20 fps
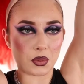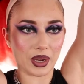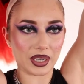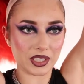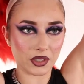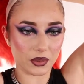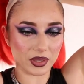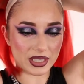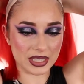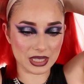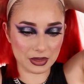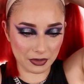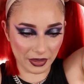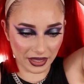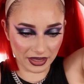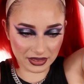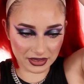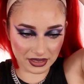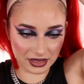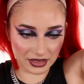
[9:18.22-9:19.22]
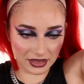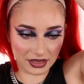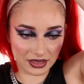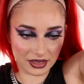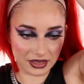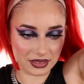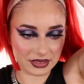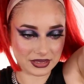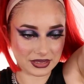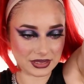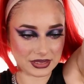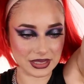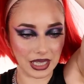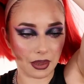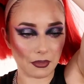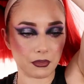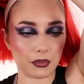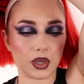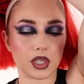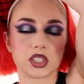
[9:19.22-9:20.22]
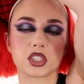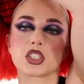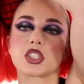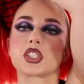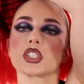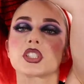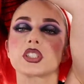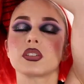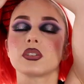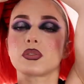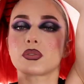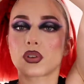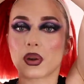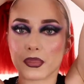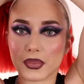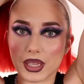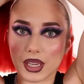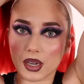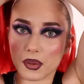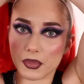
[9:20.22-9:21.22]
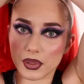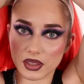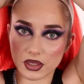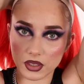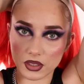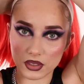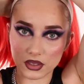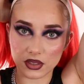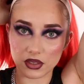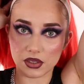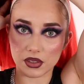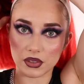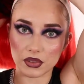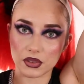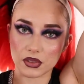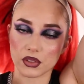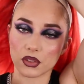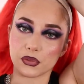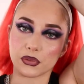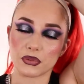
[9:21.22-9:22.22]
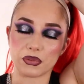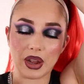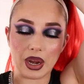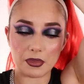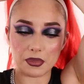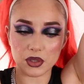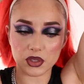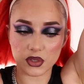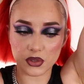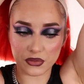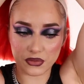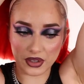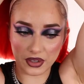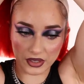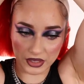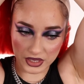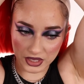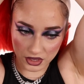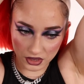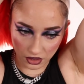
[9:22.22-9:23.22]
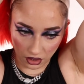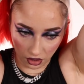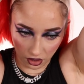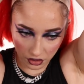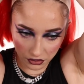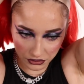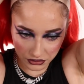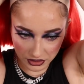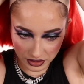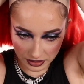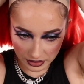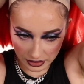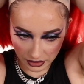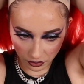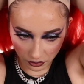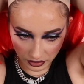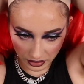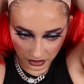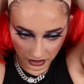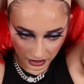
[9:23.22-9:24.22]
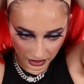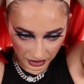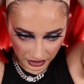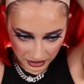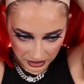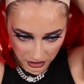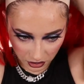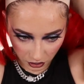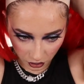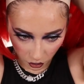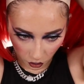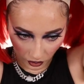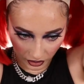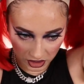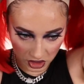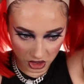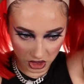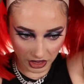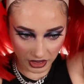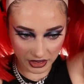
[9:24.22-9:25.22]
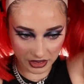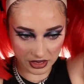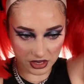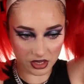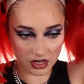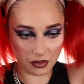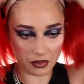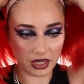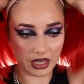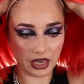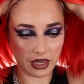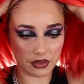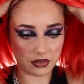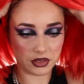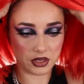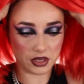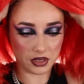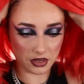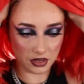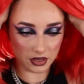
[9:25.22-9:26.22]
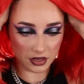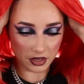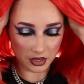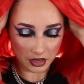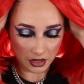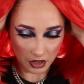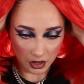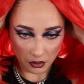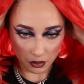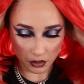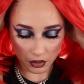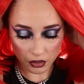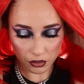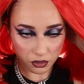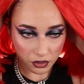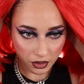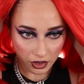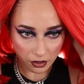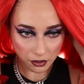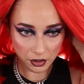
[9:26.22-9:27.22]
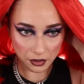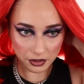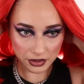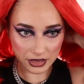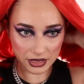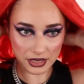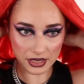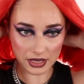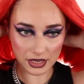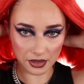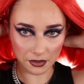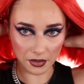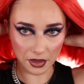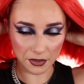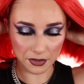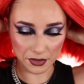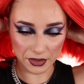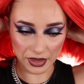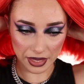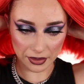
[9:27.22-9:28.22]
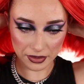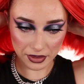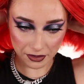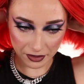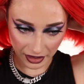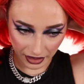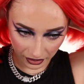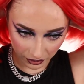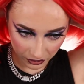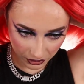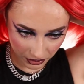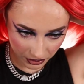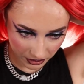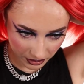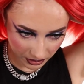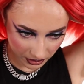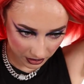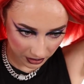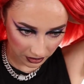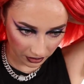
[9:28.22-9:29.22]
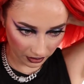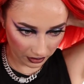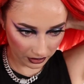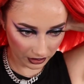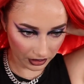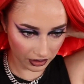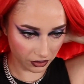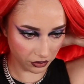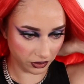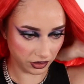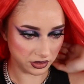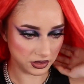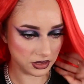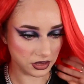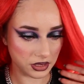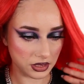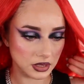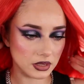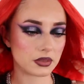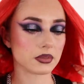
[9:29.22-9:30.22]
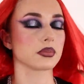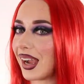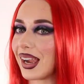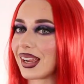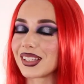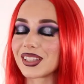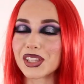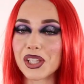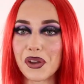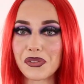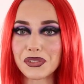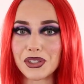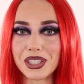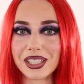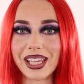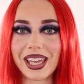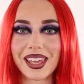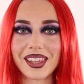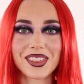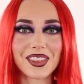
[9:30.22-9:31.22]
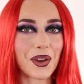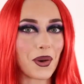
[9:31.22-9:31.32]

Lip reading: I don't expect that much from there. But the fibers are very soft. The only thing is, they're quite shiny, so I'm gonna have to put probably some baby powders on these ones. I love the length.